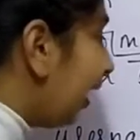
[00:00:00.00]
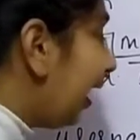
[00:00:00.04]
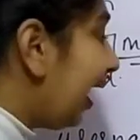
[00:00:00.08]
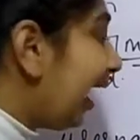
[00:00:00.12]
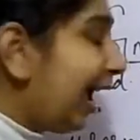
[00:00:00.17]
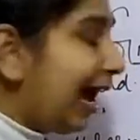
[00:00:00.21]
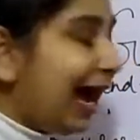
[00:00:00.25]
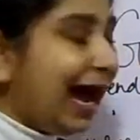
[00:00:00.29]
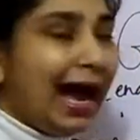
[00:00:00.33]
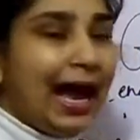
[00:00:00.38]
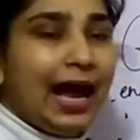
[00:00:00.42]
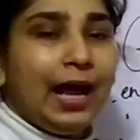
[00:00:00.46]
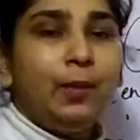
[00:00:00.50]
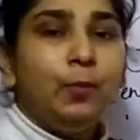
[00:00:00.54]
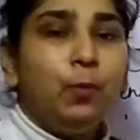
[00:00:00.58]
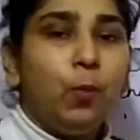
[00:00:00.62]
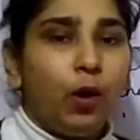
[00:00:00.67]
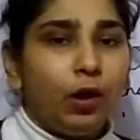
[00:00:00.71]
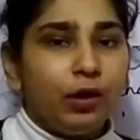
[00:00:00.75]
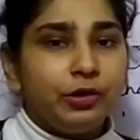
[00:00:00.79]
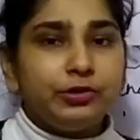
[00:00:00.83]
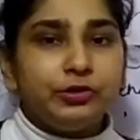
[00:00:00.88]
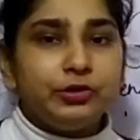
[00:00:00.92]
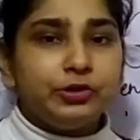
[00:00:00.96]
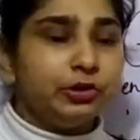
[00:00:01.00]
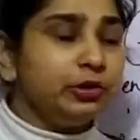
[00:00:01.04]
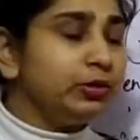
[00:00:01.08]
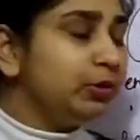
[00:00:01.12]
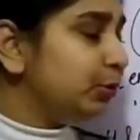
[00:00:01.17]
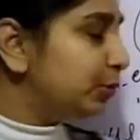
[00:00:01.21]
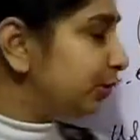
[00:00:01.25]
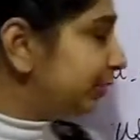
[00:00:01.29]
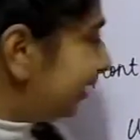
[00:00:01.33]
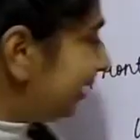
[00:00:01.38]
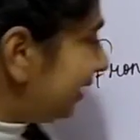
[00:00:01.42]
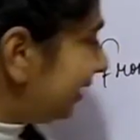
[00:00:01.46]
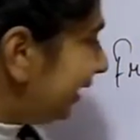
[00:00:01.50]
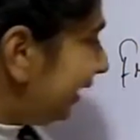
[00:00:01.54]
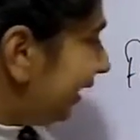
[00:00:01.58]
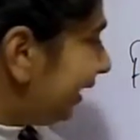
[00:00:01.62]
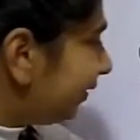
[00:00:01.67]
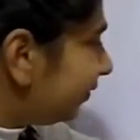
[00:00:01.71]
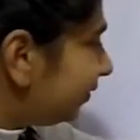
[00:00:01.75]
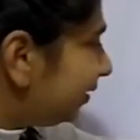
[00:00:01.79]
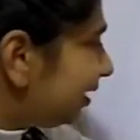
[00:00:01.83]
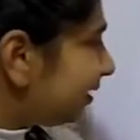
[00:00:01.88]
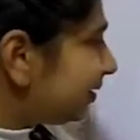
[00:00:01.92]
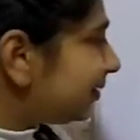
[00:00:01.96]
I want to delete
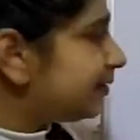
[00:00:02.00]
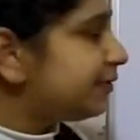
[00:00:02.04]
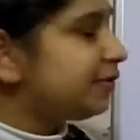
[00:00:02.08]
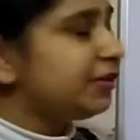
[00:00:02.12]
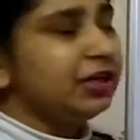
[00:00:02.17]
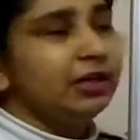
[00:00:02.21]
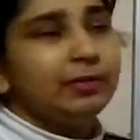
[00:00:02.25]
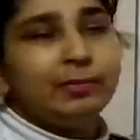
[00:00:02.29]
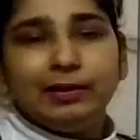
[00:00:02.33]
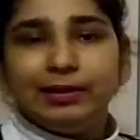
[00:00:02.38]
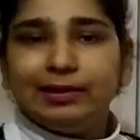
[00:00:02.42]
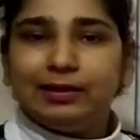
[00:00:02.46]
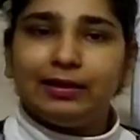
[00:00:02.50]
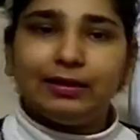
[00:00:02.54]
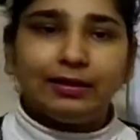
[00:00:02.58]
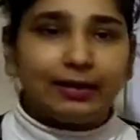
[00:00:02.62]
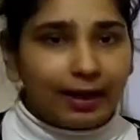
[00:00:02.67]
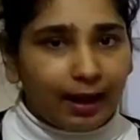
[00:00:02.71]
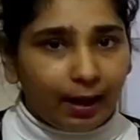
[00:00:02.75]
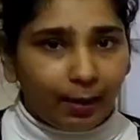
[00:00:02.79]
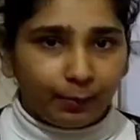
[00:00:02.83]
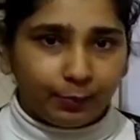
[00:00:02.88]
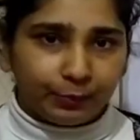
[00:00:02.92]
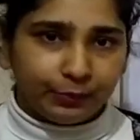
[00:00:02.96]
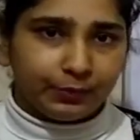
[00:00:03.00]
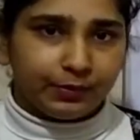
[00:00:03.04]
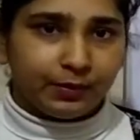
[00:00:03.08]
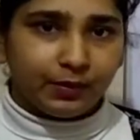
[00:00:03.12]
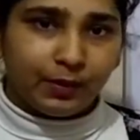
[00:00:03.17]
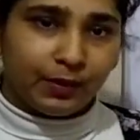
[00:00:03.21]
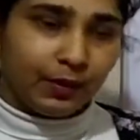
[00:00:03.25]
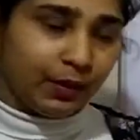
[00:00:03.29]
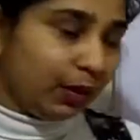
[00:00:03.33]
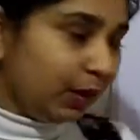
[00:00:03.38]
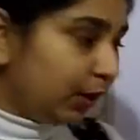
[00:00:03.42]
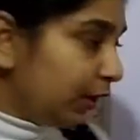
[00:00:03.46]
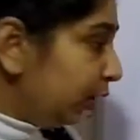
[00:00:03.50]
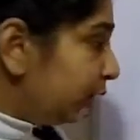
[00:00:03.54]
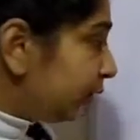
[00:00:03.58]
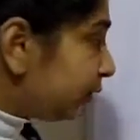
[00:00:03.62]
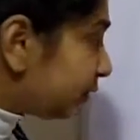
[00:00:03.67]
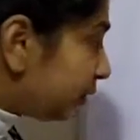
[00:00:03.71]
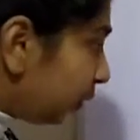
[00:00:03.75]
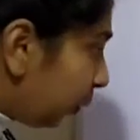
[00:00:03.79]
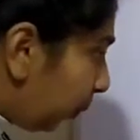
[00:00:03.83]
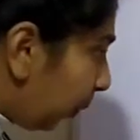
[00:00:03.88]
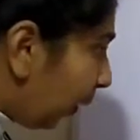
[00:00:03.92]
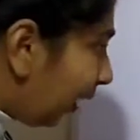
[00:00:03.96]
this Gmail account. So
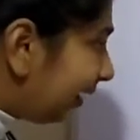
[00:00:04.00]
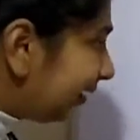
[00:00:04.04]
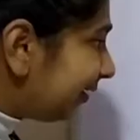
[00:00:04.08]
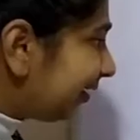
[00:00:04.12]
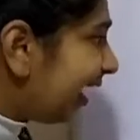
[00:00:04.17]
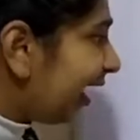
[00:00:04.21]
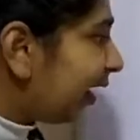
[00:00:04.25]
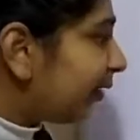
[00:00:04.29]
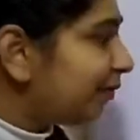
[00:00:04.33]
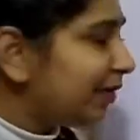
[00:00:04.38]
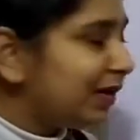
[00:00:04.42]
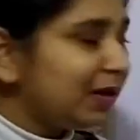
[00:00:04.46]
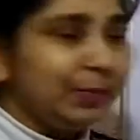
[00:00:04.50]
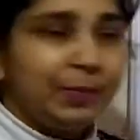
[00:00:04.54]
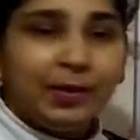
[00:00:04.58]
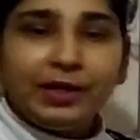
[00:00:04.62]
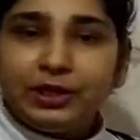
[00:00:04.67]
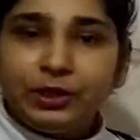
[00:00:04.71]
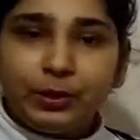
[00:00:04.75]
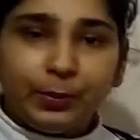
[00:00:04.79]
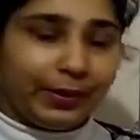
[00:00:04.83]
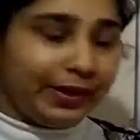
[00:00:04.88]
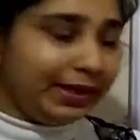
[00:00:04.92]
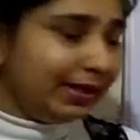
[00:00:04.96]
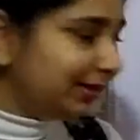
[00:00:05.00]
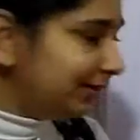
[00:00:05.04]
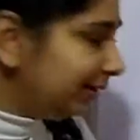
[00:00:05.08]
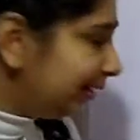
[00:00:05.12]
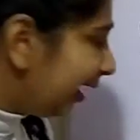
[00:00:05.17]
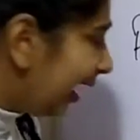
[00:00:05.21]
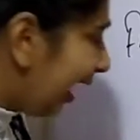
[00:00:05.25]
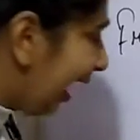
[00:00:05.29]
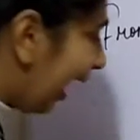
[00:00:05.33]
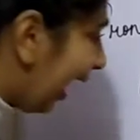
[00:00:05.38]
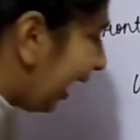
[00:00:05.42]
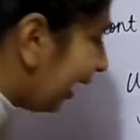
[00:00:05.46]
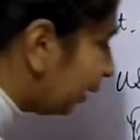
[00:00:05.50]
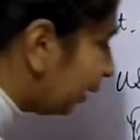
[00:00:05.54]
what I will be doing, I